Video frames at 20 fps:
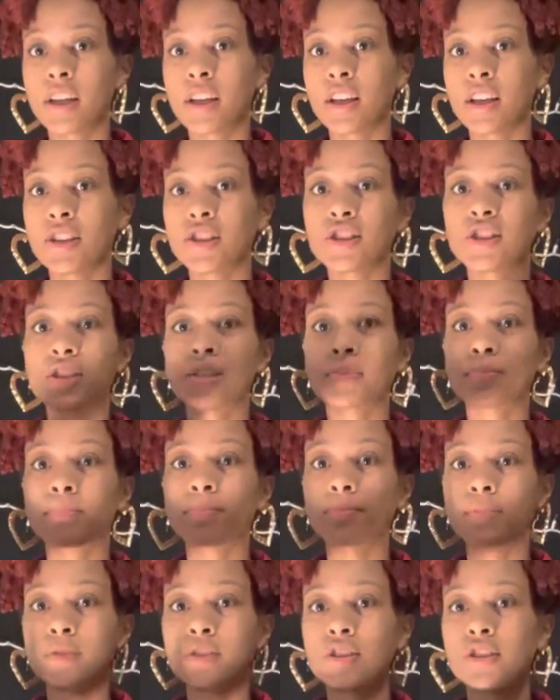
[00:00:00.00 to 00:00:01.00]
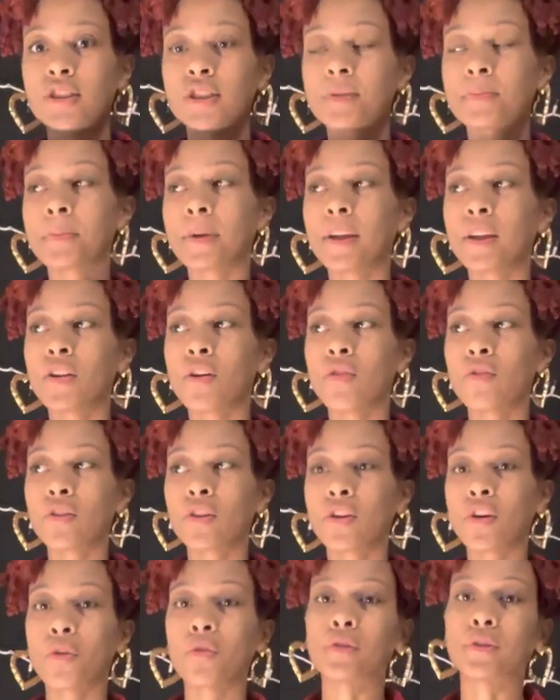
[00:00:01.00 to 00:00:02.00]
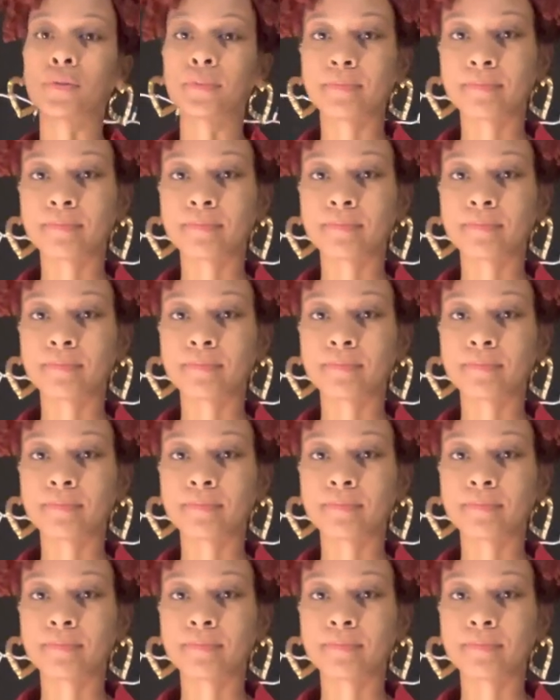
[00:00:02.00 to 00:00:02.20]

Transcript: And she's she's playing over and over.